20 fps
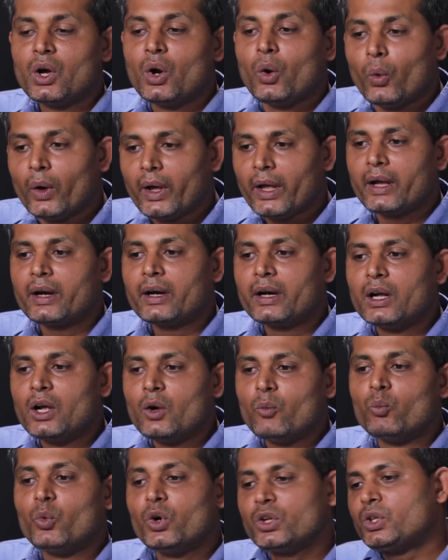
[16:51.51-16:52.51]
where
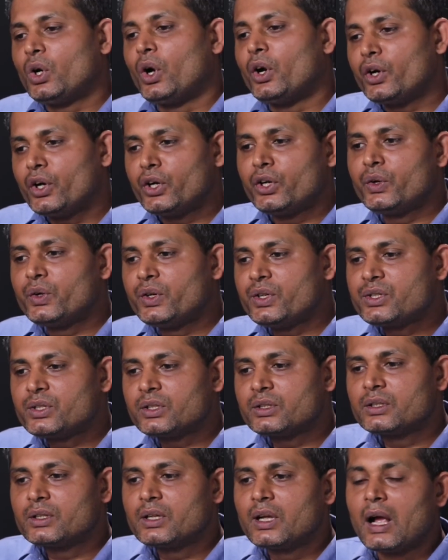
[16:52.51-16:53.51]
both
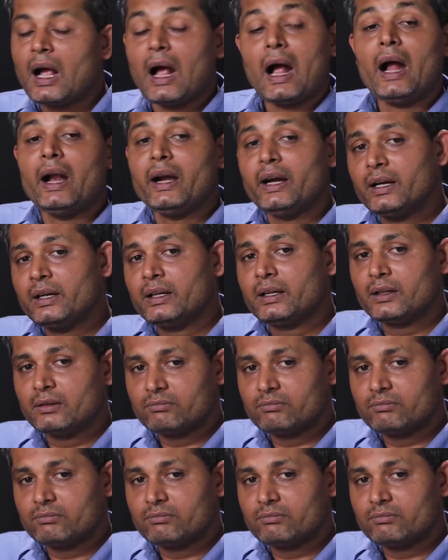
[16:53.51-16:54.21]
undernutrition and